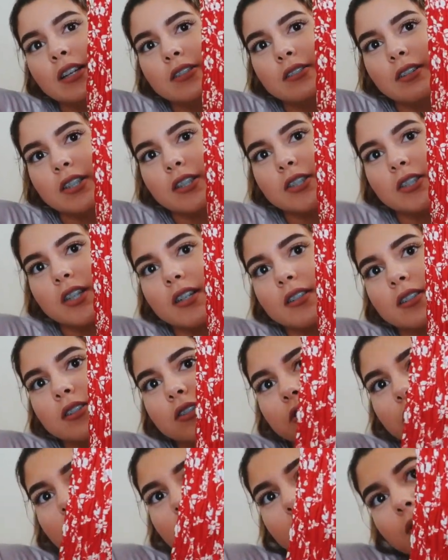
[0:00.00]
So I just got the
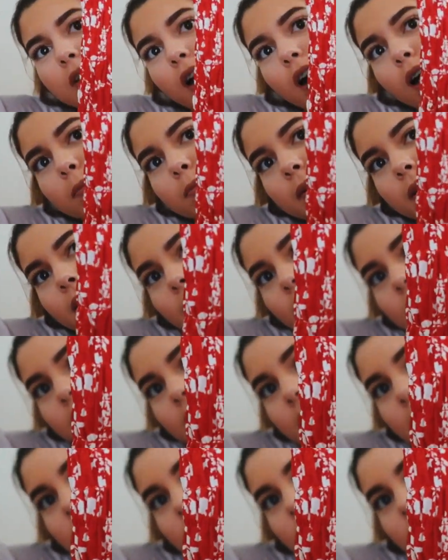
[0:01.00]
tube top and